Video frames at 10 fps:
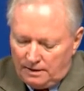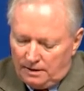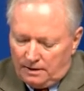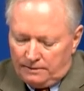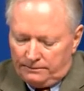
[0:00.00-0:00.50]

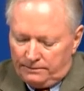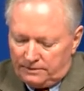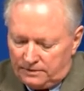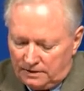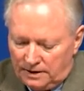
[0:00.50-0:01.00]

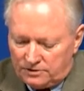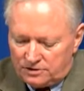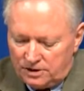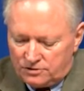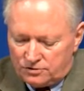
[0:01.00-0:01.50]
that the
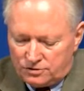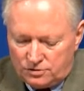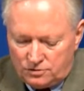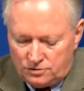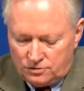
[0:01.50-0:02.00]
legislature
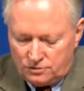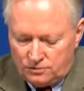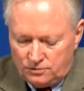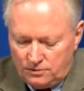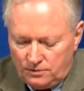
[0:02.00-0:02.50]
should do